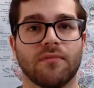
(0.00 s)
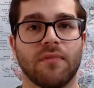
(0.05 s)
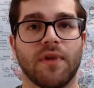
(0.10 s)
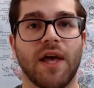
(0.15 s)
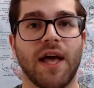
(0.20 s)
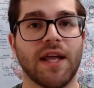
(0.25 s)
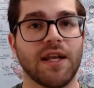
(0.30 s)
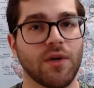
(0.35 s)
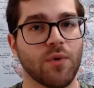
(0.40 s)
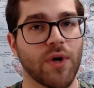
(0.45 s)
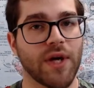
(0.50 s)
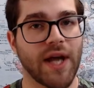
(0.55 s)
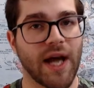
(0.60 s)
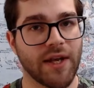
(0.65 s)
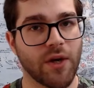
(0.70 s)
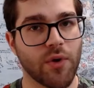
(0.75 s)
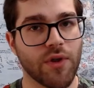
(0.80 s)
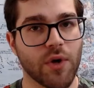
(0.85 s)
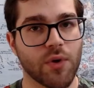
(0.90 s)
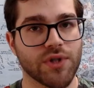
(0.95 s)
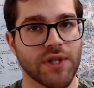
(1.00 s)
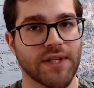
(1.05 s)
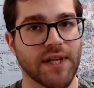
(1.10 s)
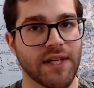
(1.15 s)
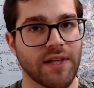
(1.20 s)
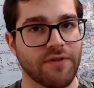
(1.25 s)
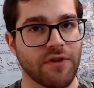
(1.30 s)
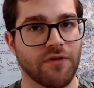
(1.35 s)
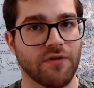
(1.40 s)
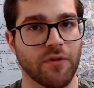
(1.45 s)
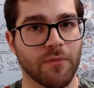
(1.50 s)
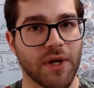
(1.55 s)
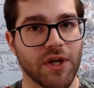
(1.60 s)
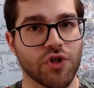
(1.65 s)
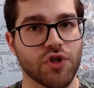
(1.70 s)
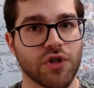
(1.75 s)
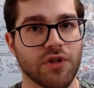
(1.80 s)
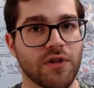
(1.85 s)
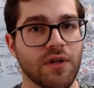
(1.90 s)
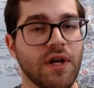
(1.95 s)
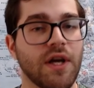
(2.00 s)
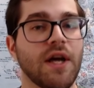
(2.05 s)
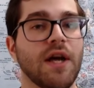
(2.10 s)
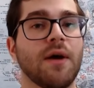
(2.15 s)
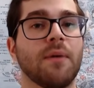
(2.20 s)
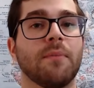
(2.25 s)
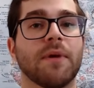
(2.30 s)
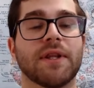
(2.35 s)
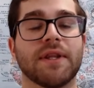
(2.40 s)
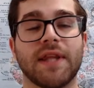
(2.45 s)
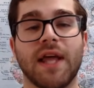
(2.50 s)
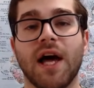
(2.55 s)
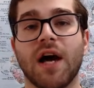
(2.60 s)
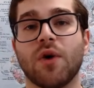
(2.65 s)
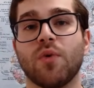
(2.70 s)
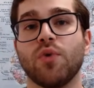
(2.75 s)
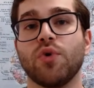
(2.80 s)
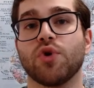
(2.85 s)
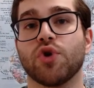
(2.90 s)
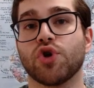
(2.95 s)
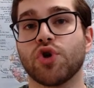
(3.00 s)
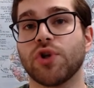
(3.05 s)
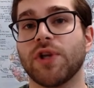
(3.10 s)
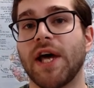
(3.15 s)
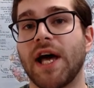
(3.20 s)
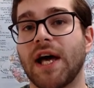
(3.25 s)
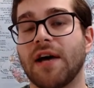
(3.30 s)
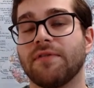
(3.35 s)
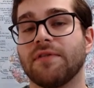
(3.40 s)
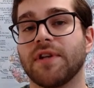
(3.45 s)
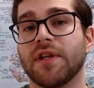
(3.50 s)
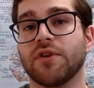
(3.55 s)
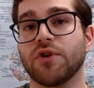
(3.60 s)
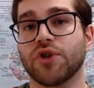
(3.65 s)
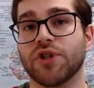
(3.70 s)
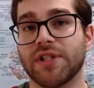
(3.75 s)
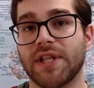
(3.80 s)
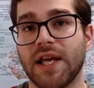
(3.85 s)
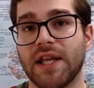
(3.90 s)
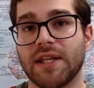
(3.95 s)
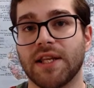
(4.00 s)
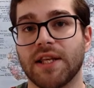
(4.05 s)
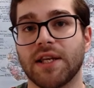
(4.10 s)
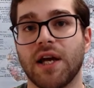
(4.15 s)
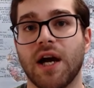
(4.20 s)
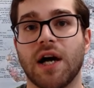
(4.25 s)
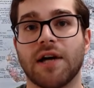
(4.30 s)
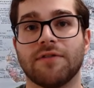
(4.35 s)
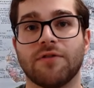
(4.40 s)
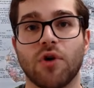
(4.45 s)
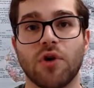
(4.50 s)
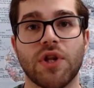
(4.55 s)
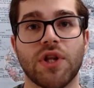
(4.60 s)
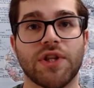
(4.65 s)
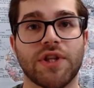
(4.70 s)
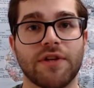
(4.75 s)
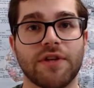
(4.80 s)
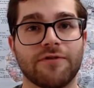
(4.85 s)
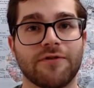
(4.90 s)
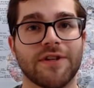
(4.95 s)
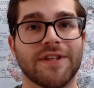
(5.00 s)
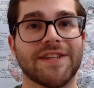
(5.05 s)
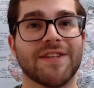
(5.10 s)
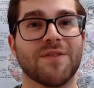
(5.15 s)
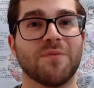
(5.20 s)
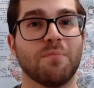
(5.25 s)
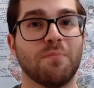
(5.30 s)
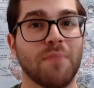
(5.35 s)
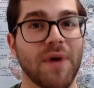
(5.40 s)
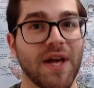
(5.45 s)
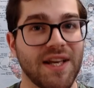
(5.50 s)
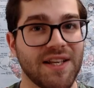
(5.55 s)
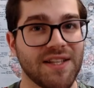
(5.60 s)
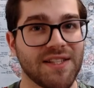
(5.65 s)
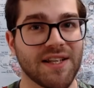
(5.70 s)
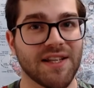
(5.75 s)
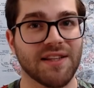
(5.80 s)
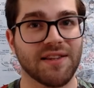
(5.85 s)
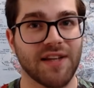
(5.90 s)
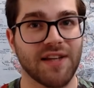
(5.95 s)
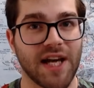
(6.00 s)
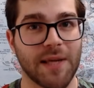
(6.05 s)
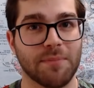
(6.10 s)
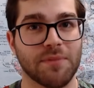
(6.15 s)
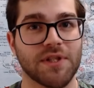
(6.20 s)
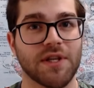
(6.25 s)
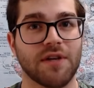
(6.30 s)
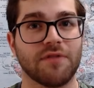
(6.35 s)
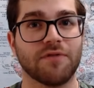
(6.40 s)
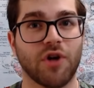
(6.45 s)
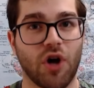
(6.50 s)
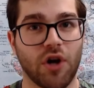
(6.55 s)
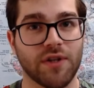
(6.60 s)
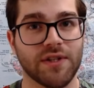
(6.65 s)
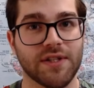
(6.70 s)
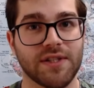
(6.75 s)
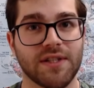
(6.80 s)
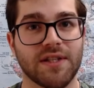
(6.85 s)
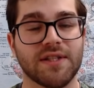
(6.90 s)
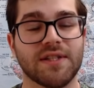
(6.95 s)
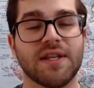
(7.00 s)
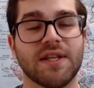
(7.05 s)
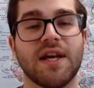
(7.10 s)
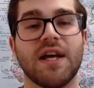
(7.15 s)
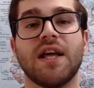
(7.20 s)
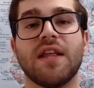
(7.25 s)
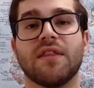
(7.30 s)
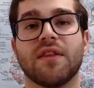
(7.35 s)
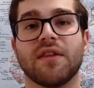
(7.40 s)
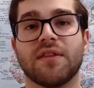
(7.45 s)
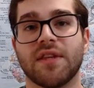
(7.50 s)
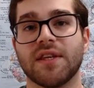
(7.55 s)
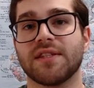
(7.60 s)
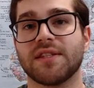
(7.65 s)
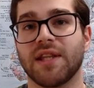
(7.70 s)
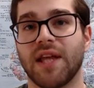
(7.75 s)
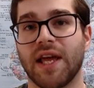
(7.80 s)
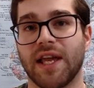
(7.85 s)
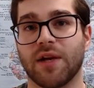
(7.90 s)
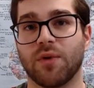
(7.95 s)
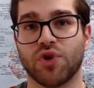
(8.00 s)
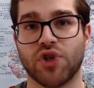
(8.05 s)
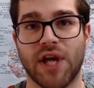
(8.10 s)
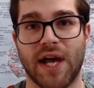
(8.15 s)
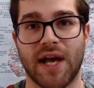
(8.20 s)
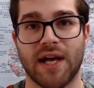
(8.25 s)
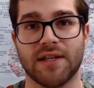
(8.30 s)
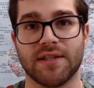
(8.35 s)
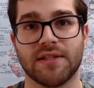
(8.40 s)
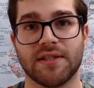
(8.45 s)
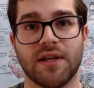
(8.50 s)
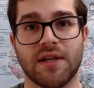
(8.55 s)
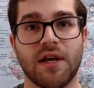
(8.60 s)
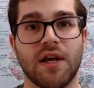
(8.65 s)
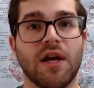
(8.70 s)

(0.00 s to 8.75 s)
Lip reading: Anyway, I know that was a ton of information, but now you should have an understanding of all the different basic types of consonants that this language has.